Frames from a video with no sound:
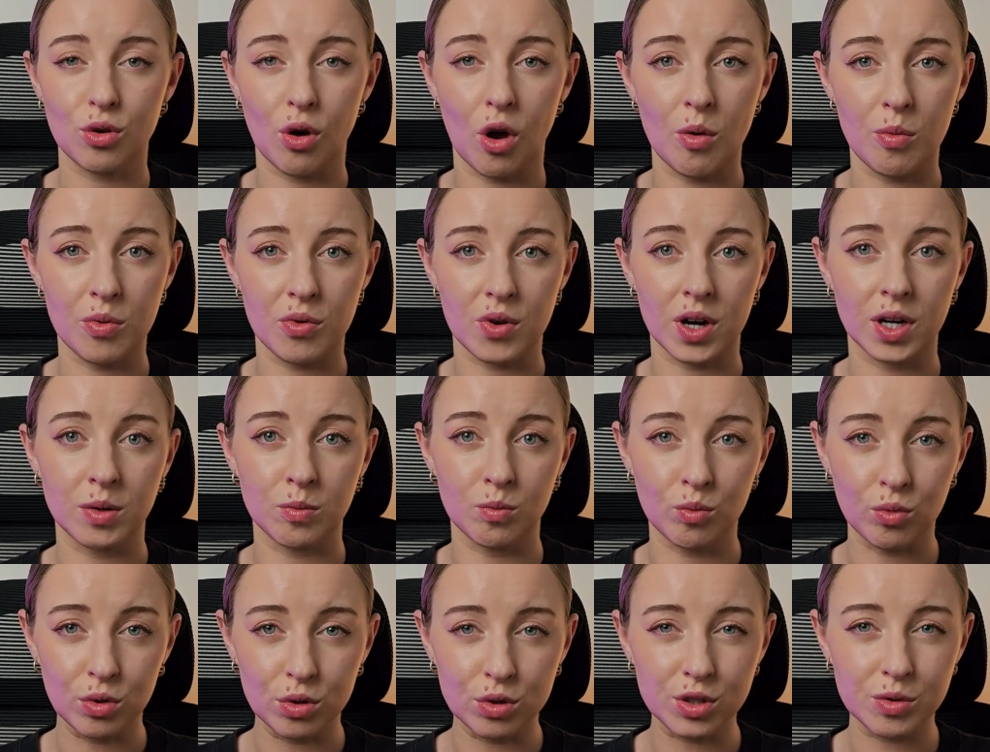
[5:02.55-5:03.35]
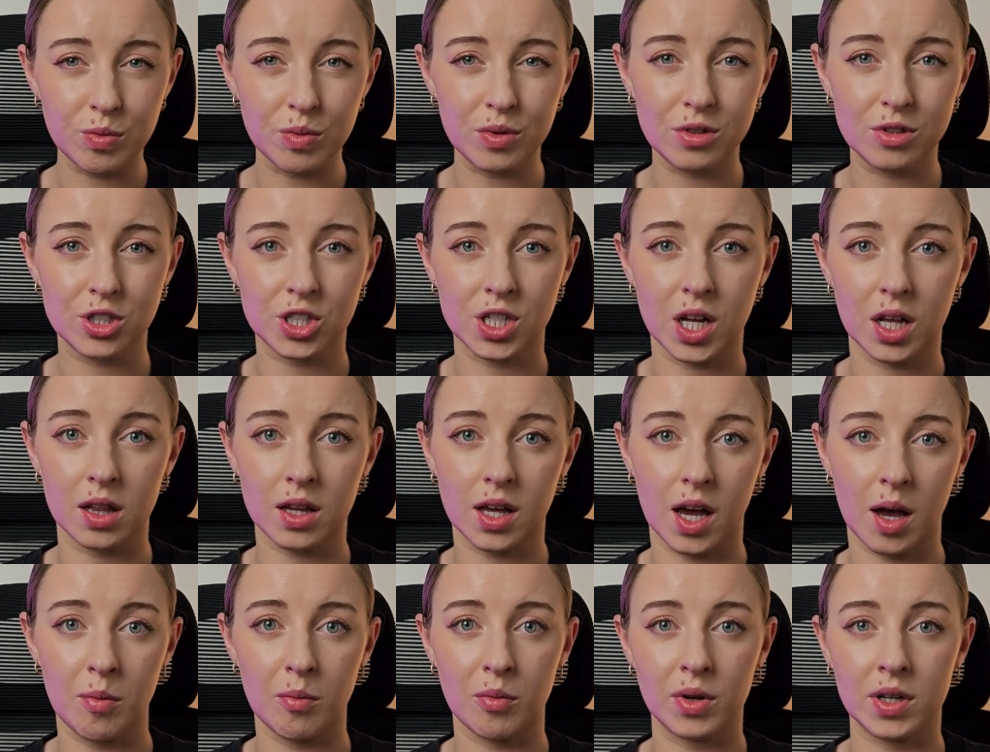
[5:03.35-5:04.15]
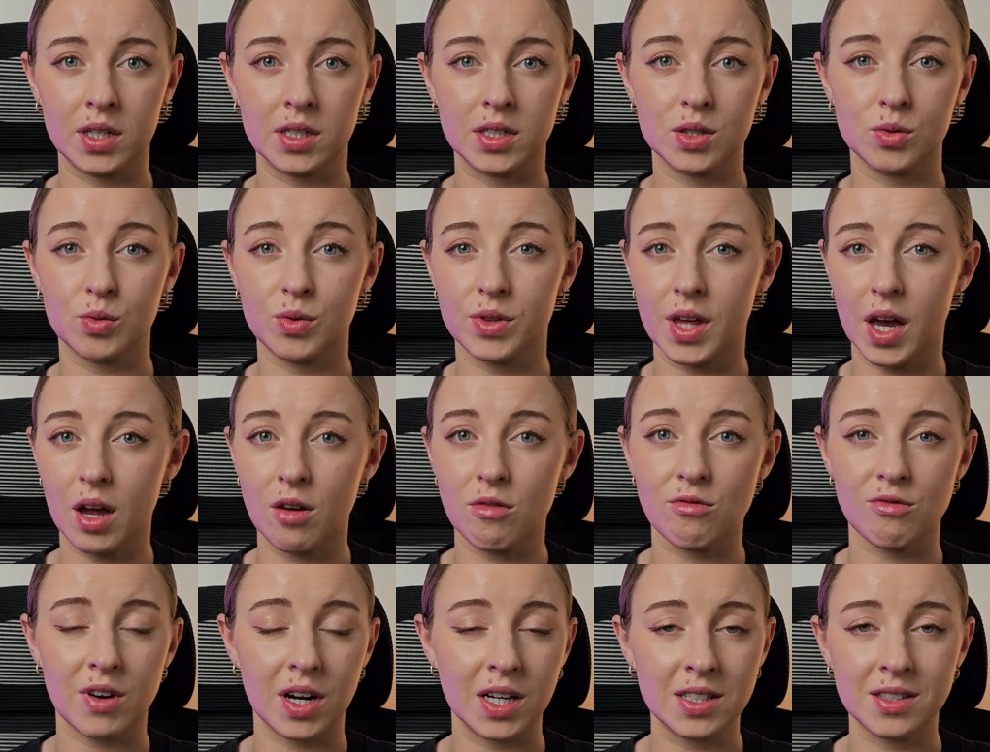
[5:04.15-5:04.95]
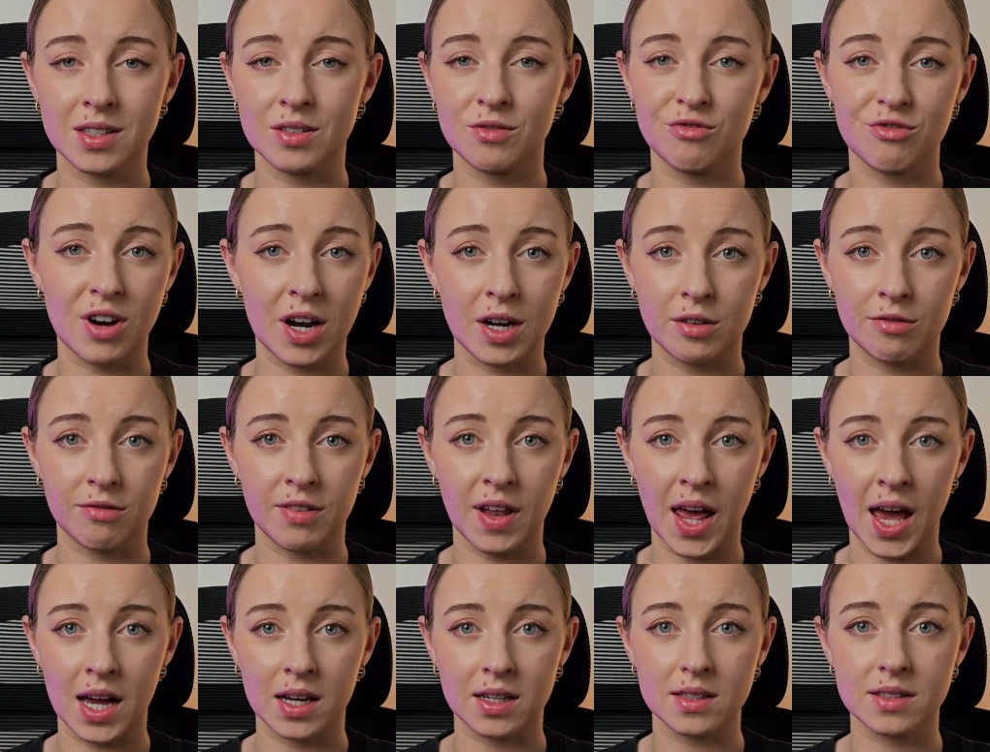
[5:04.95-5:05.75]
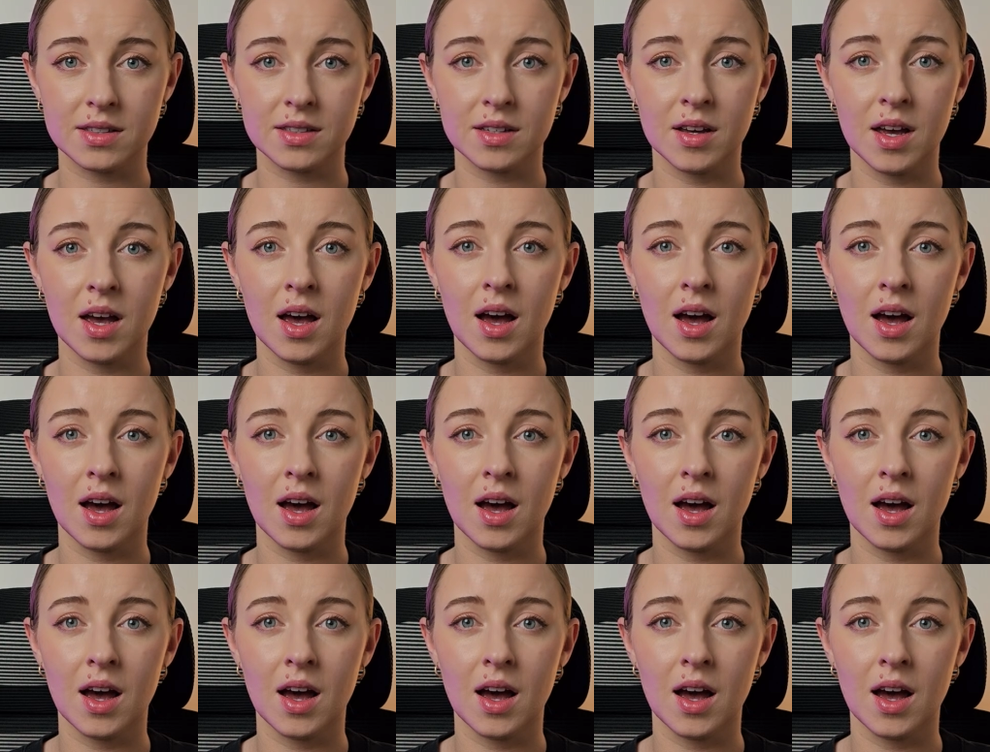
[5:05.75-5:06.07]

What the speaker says: operate multiple shell companies without raising red flags,